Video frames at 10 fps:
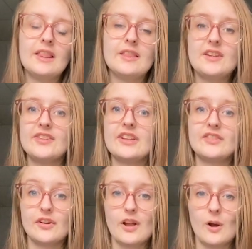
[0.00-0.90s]
These
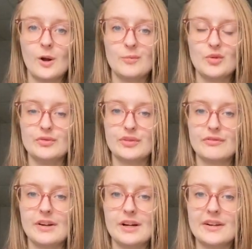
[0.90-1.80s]
things are not harmful for
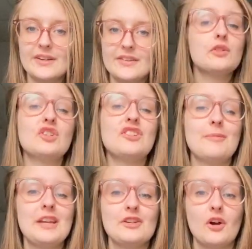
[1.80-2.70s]
ferrets. The solution to
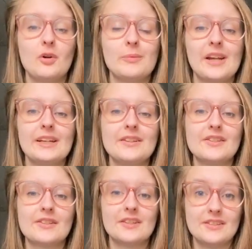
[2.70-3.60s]
make your home
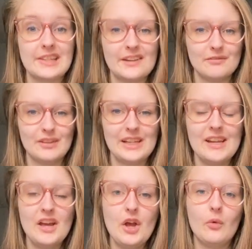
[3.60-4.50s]
nice
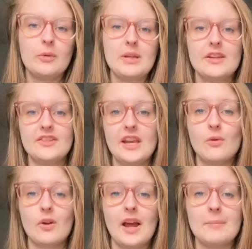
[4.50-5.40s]
safely would be to take
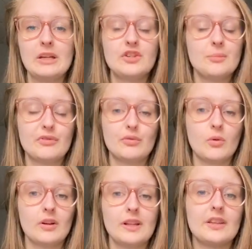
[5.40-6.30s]
what I mentioned
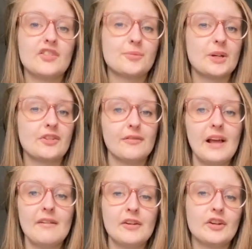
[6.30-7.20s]
before, like the sprigs of
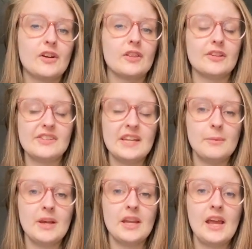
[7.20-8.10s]
lavender or the
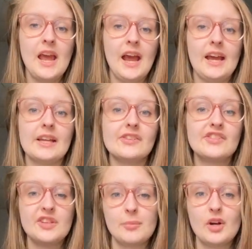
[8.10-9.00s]
cinnamon, and
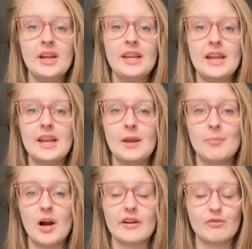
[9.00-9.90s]
simmer it in a
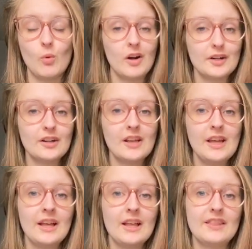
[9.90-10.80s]
pot of water.
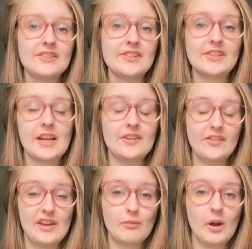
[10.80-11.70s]
This is a
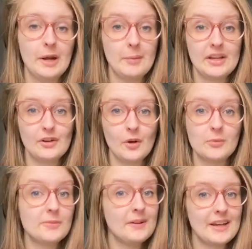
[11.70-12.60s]
safe way to make your home
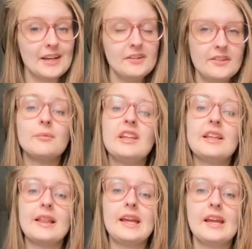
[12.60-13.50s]
smell nice. I think
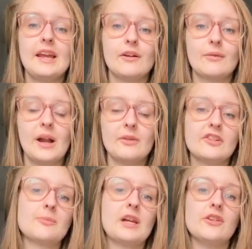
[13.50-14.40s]
that they can get around
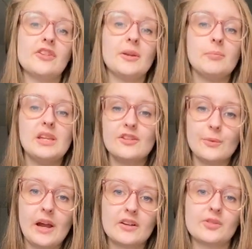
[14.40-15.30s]
this by using
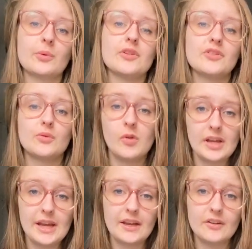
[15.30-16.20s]
beeswax or soy
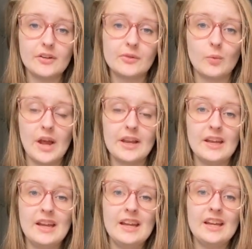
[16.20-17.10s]
candles, when
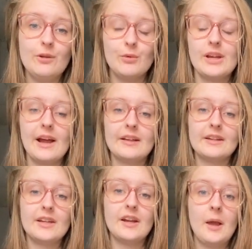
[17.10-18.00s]
in
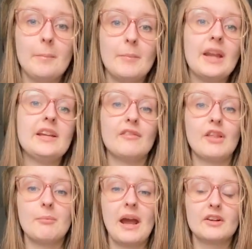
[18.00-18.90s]
reality, many of
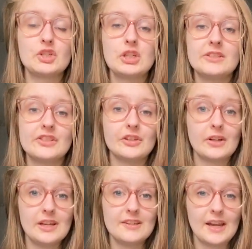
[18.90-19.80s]
them actually still
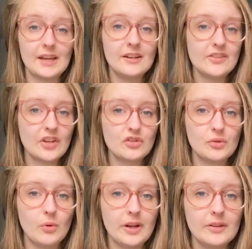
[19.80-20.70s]
contain
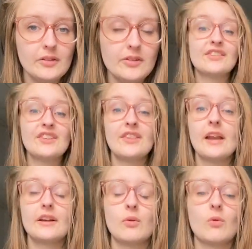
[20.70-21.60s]
essential oils.
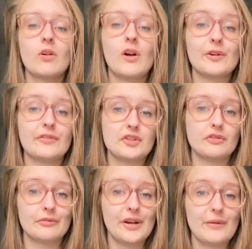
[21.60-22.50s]
Synthetic or artificial
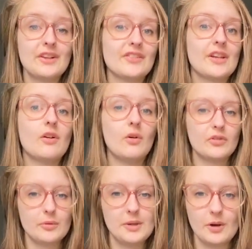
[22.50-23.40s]
fragrance can
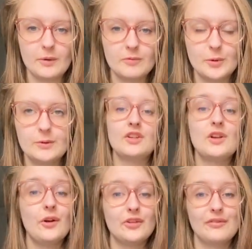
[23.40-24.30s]
also be harmful. You can
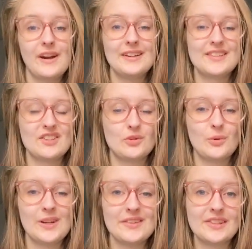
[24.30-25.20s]
also find essential
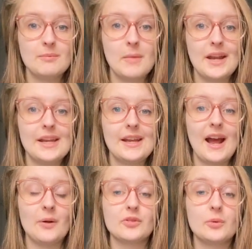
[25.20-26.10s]
oils in many
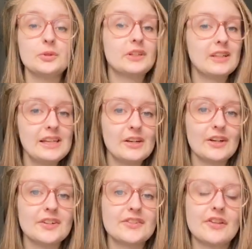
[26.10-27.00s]
household
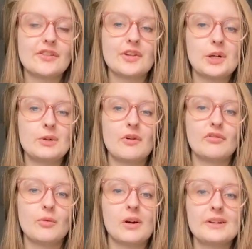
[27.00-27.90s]
cleaners. So
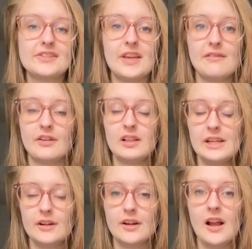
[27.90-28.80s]
for a safe
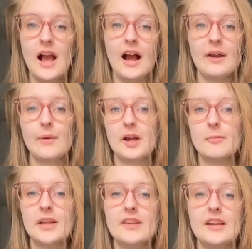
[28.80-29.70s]
cleaner, I
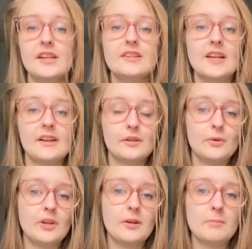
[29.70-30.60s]
recommend a
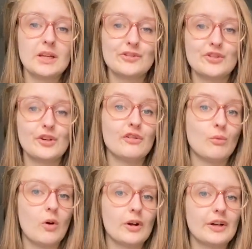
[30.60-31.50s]
diluted mixture of
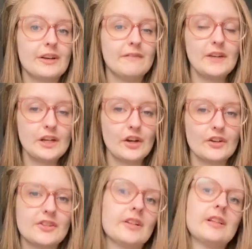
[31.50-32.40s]
water and vinegar
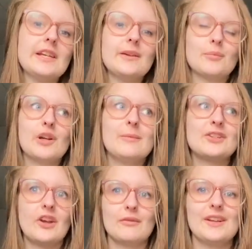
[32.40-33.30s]
to clean pretty much
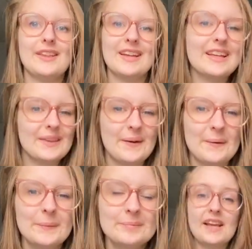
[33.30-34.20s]
everything in the
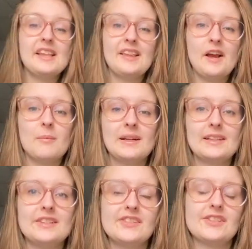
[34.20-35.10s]
home. Second thing on my
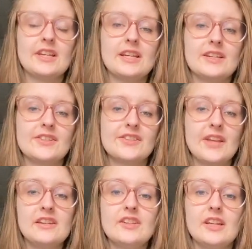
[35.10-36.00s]
list is
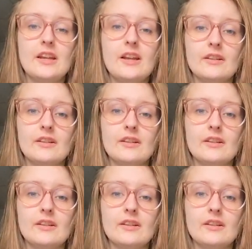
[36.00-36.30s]
scented